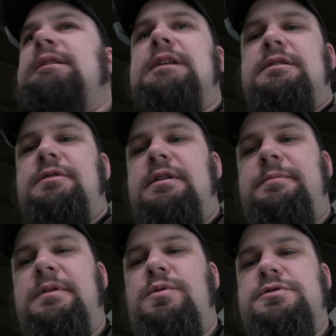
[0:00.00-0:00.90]
get that loaded up
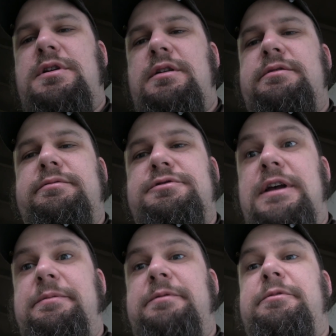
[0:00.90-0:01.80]
and then we'll start
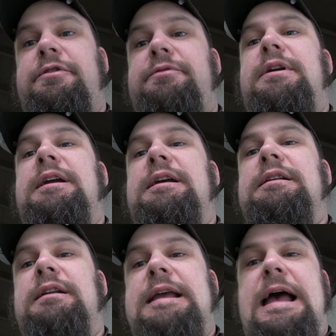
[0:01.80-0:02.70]
segment number 3, a
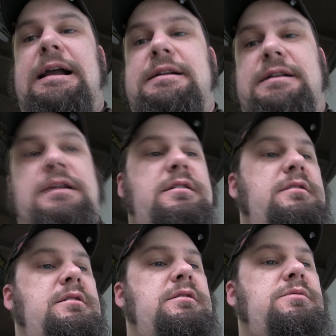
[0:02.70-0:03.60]
little yakking here.
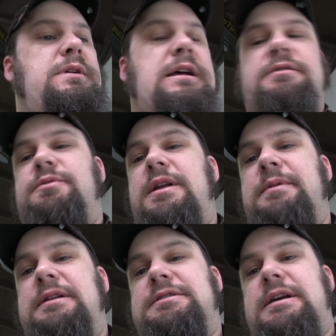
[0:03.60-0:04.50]
We got 20
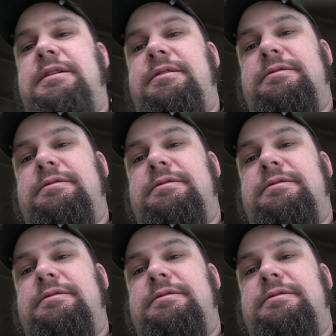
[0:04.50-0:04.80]
minutes yet.